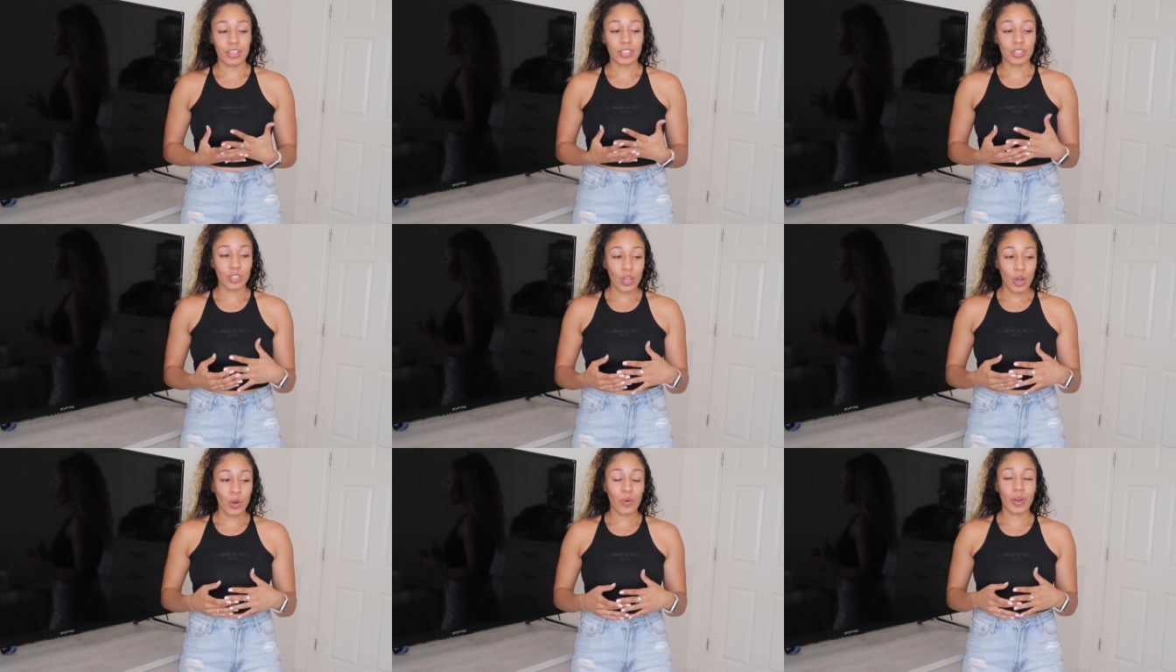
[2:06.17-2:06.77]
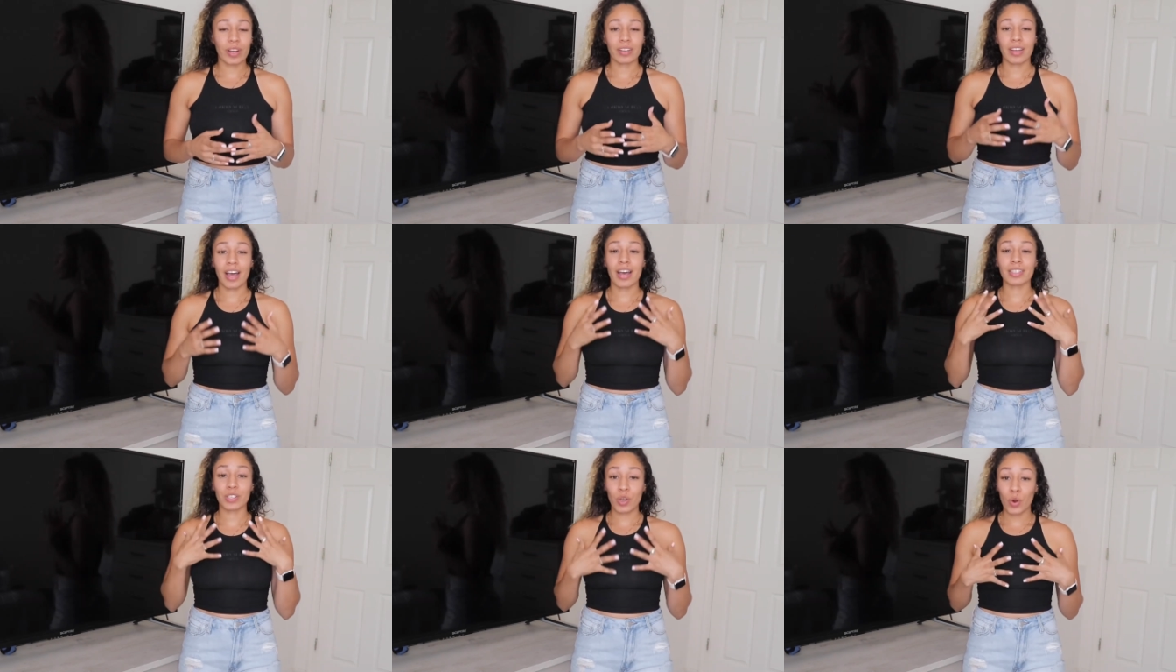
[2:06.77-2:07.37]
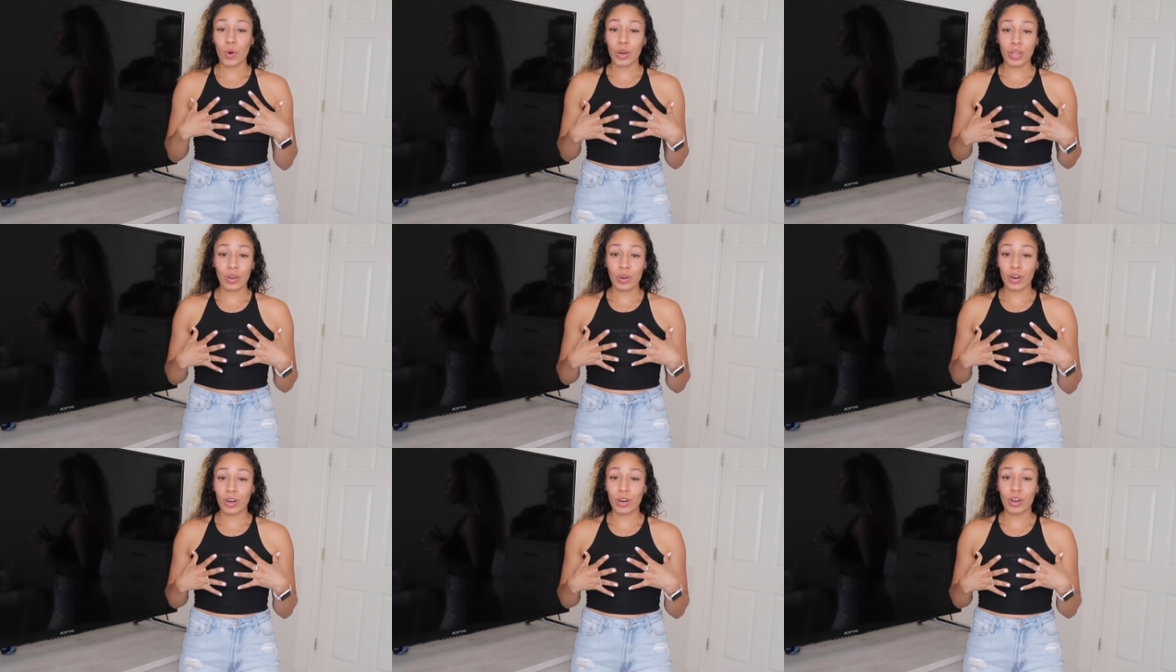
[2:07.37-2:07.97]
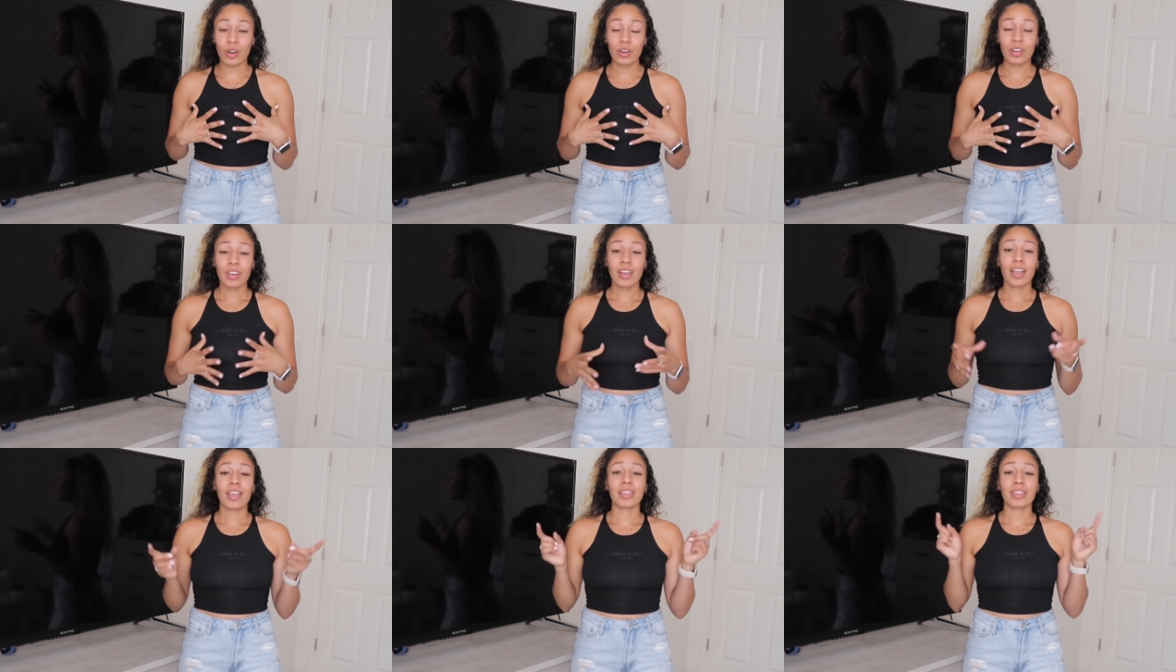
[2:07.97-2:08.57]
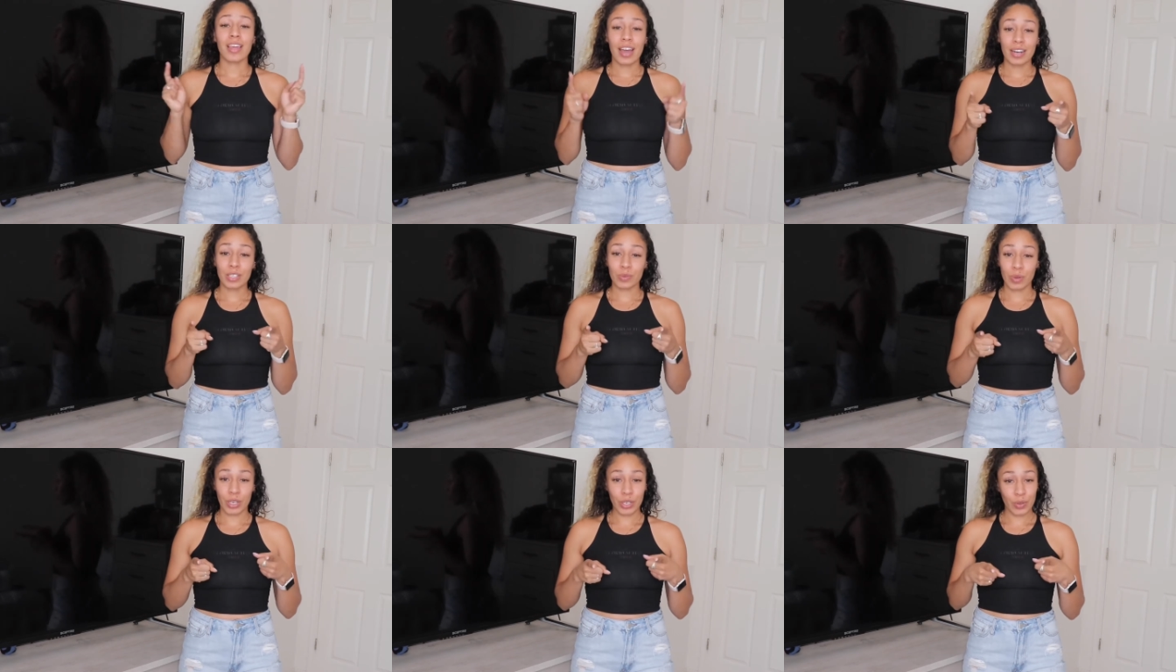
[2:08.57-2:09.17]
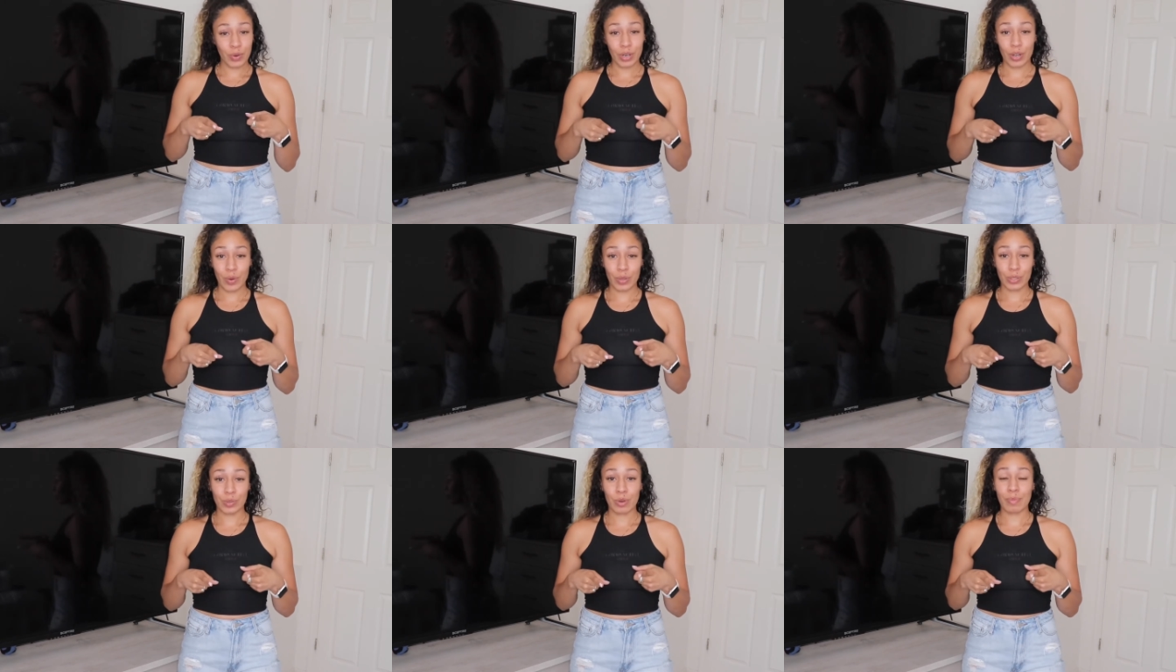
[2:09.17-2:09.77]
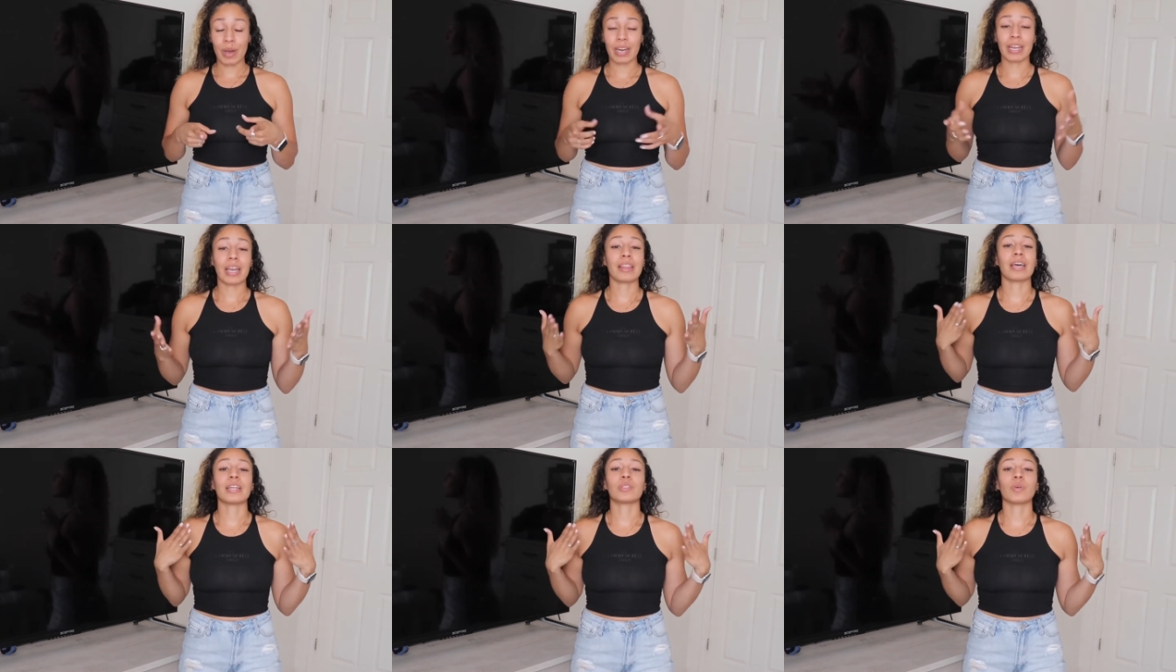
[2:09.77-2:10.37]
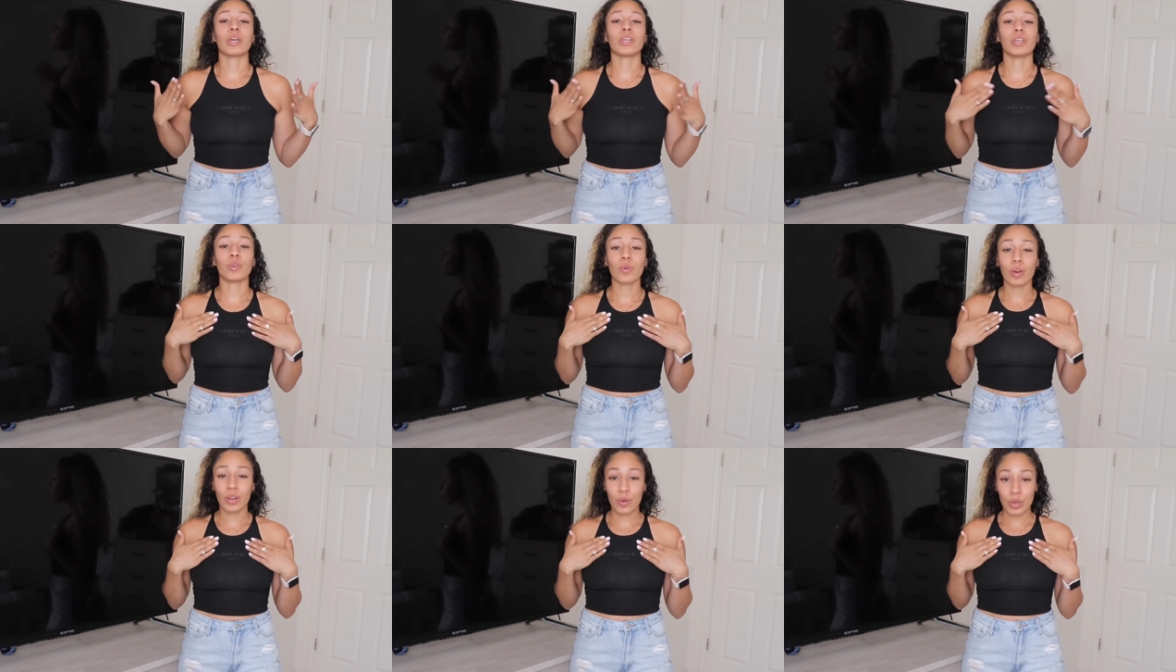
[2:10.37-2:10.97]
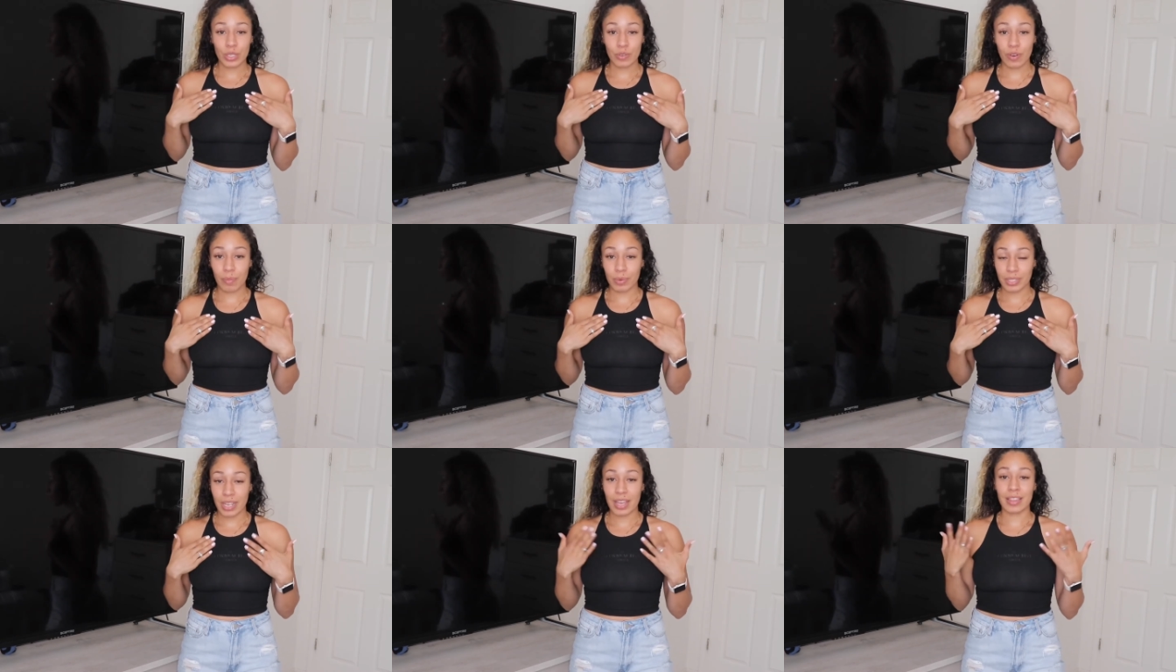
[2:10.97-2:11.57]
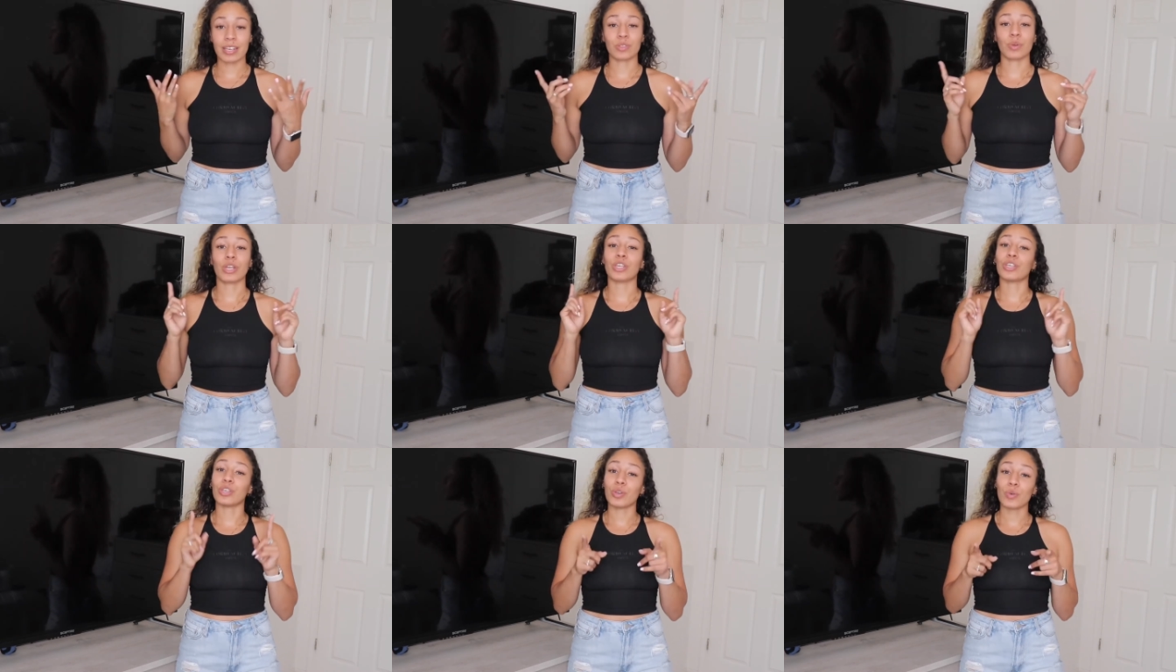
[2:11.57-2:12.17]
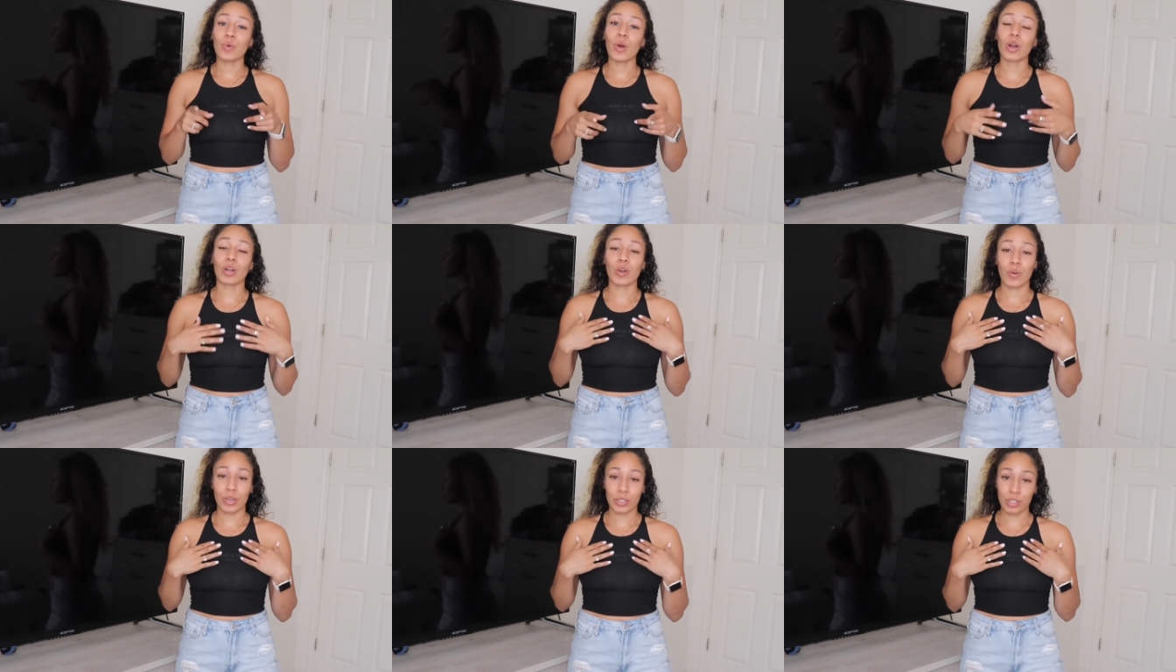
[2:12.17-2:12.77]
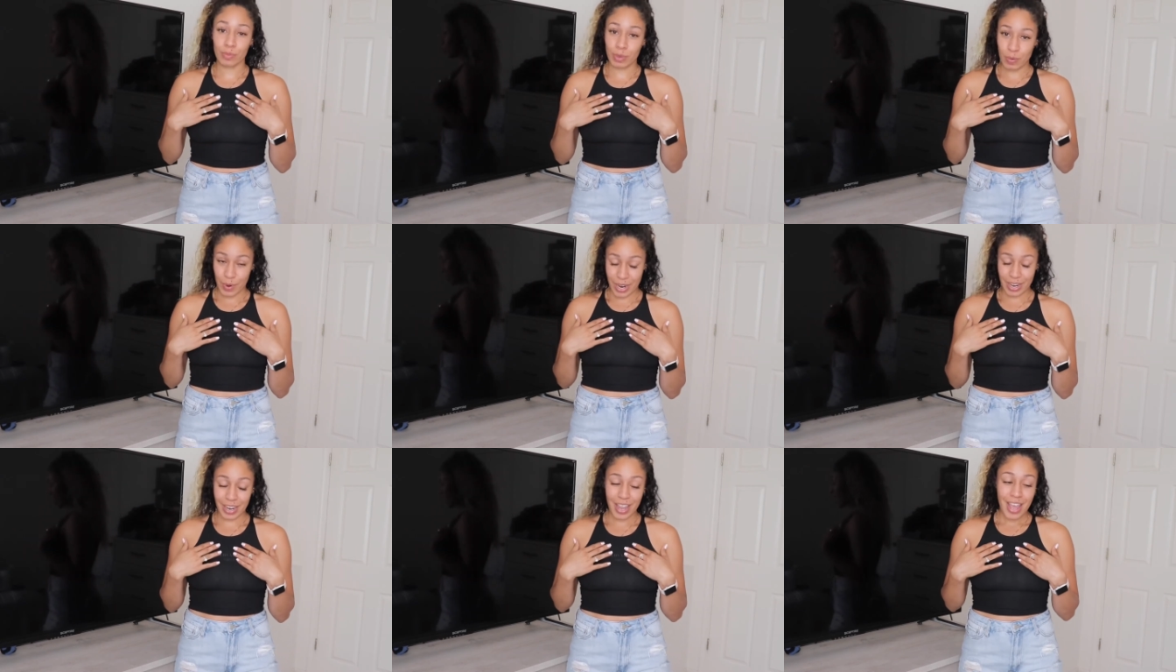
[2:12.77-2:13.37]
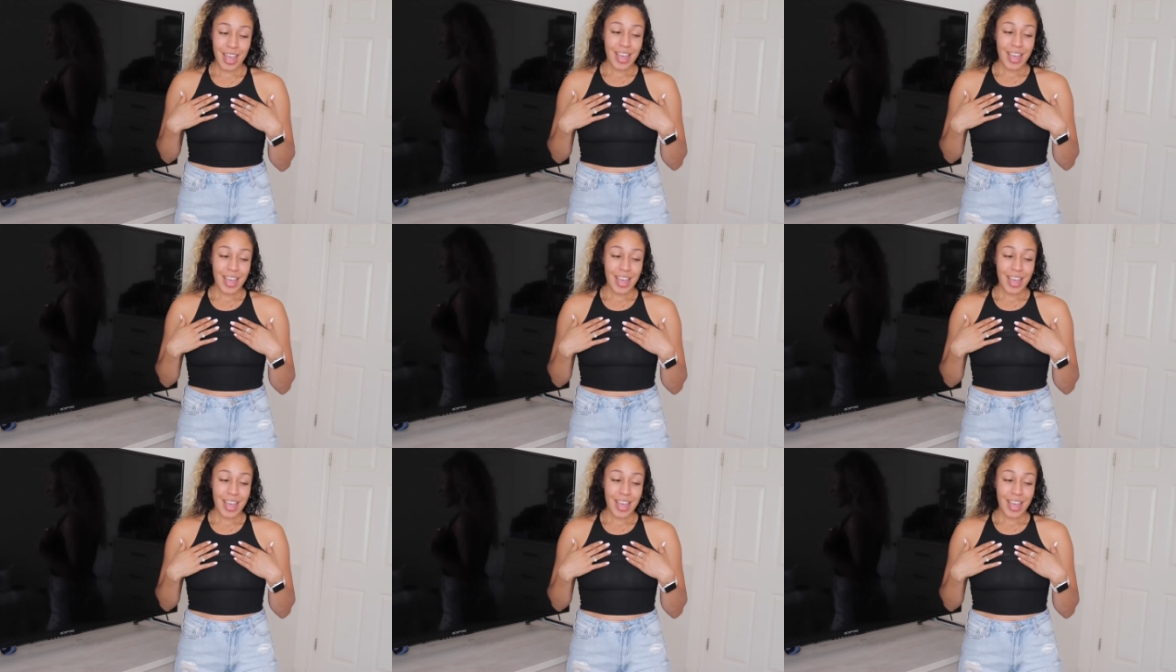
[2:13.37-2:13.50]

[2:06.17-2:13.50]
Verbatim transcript: So, as a corio girl, that is what you are going to embody, and that is what you are going to represent, that is what you are going to be wearing.